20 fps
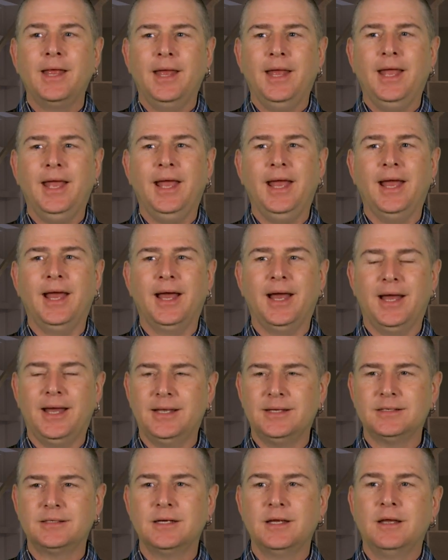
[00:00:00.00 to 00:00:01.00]

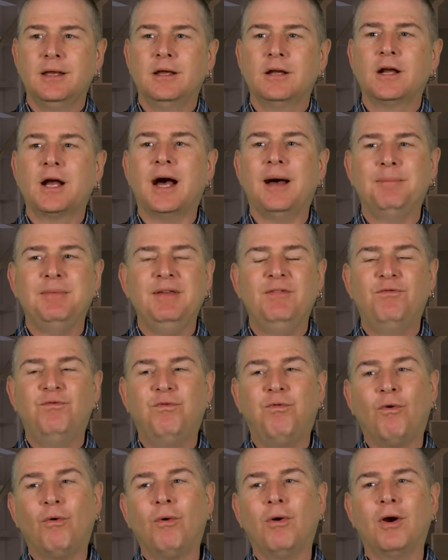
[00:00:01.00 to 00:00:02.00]
And copy
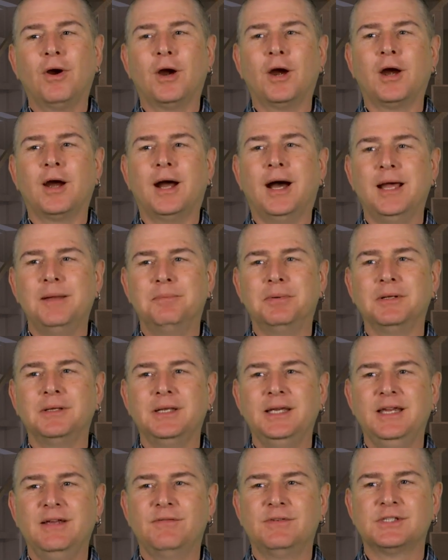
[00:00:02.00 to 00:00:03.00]
four, I
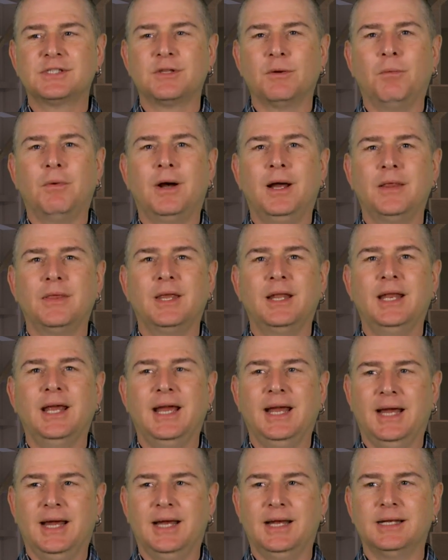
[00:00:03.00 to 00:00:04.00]
believe, is the one that
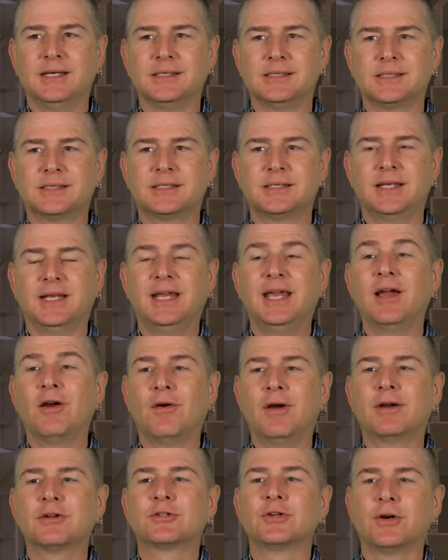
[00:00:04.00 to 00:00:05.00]
has the
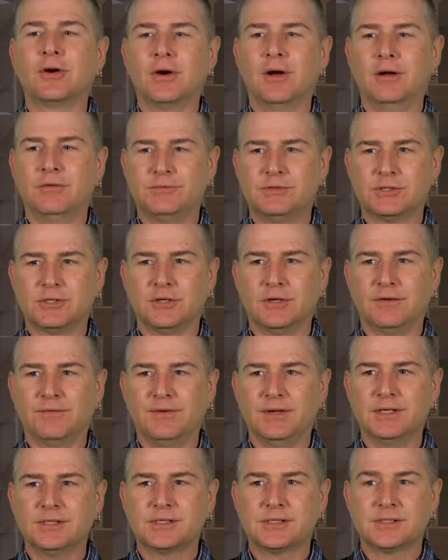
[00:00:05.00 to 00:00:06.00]
character of
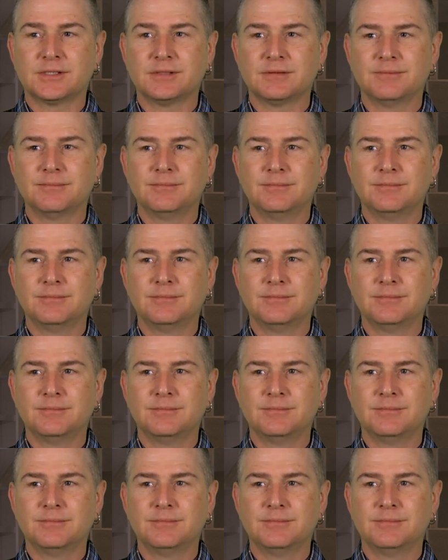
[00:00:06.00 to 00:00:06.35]
service.